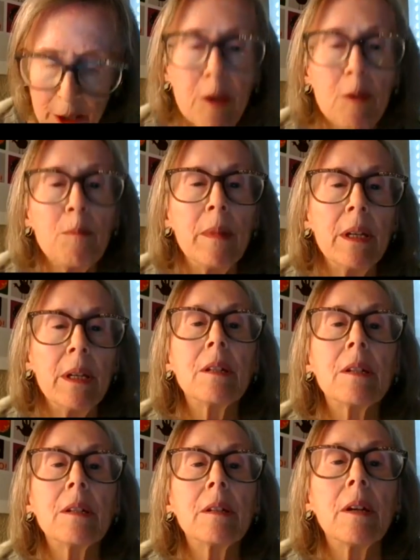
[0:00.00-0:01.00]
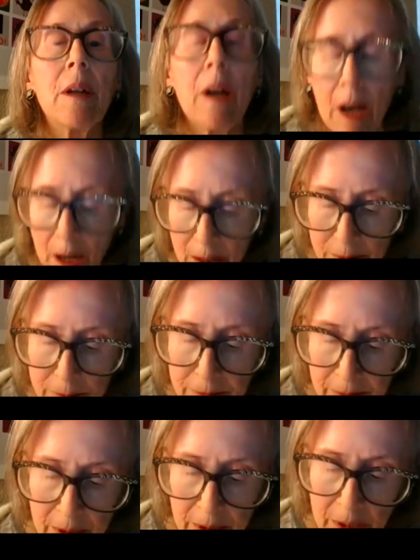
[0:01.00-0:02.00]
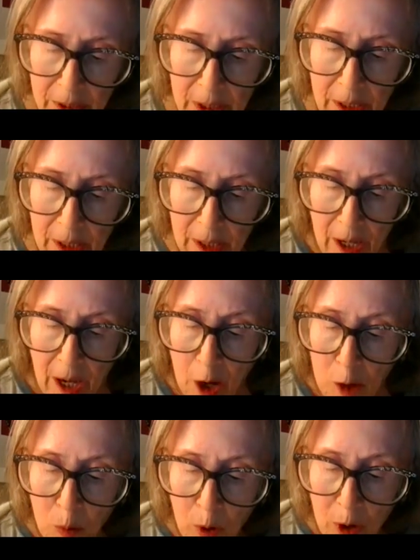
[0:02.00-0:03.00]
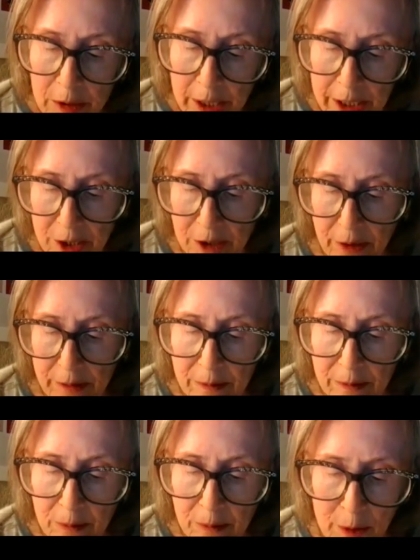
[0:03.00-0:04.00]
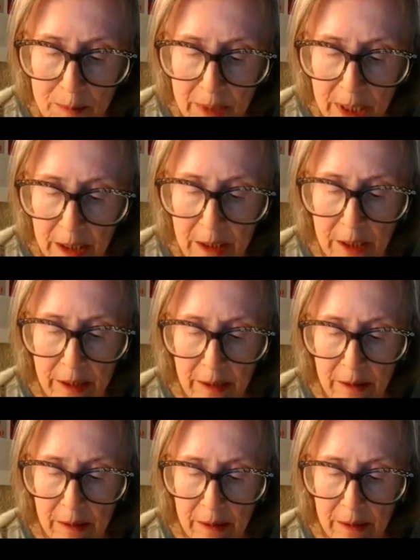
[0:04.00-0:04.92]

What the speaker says: the meat of a walnut or the meat